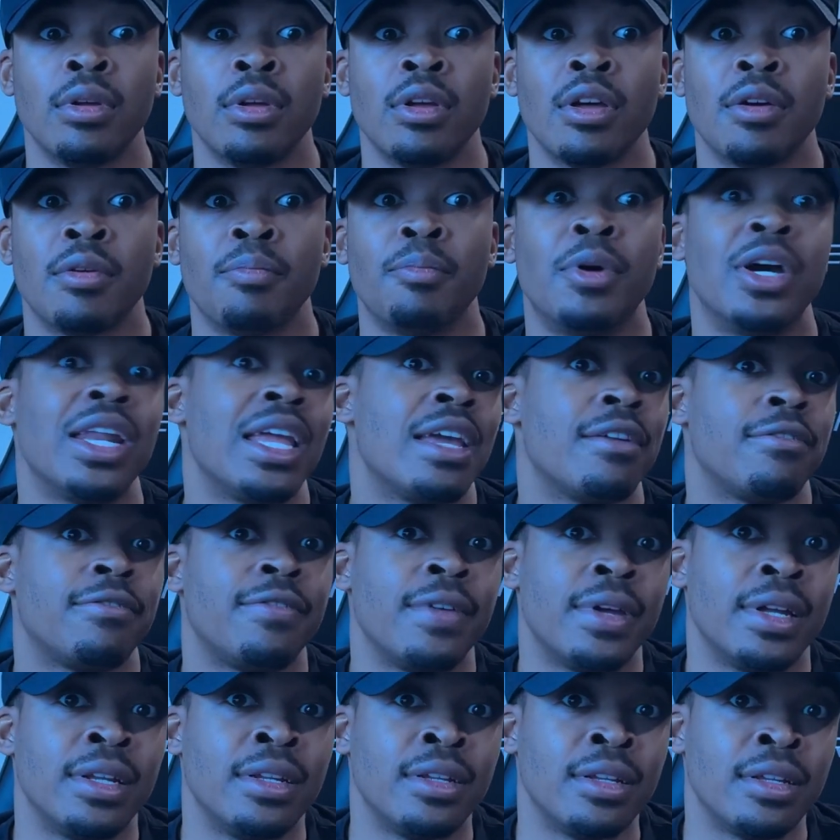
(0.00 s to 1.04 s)
But if
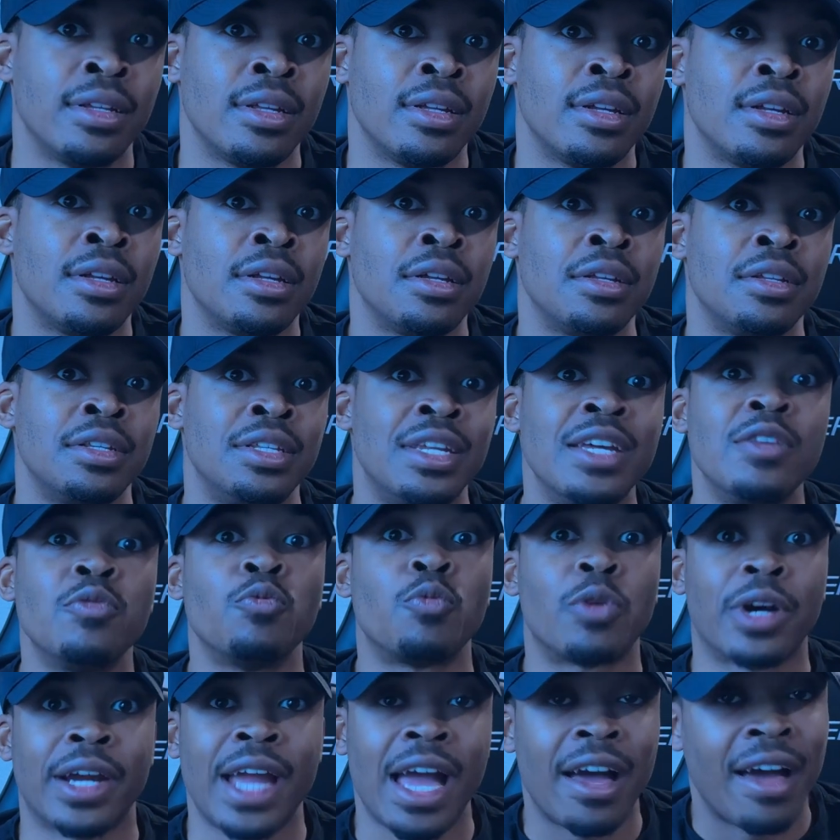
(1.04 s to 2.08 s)
it didn't
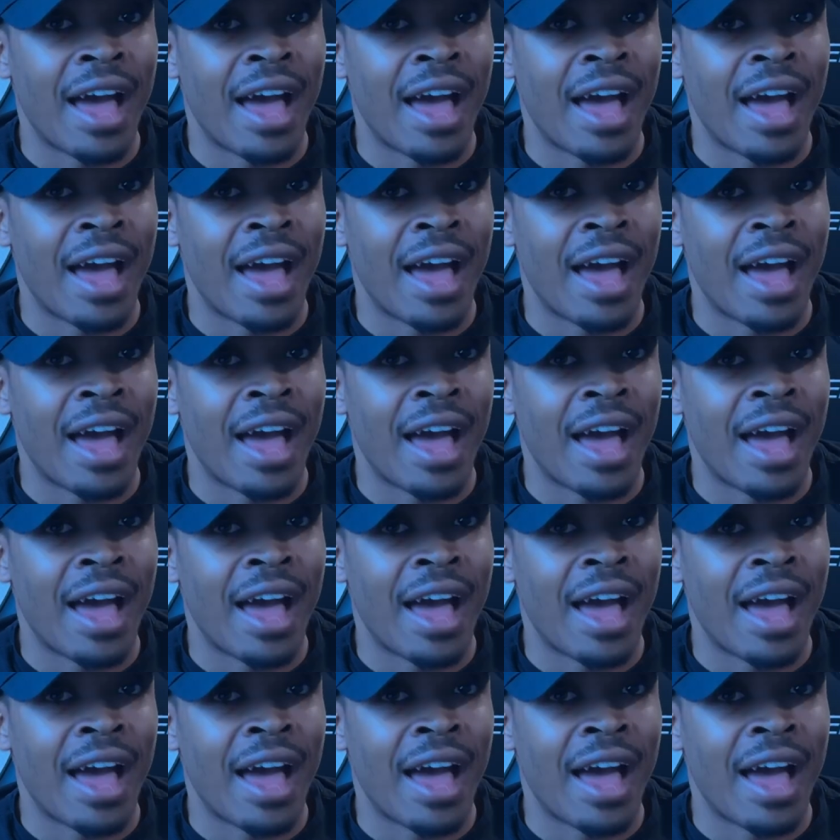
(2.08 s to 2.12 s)
work out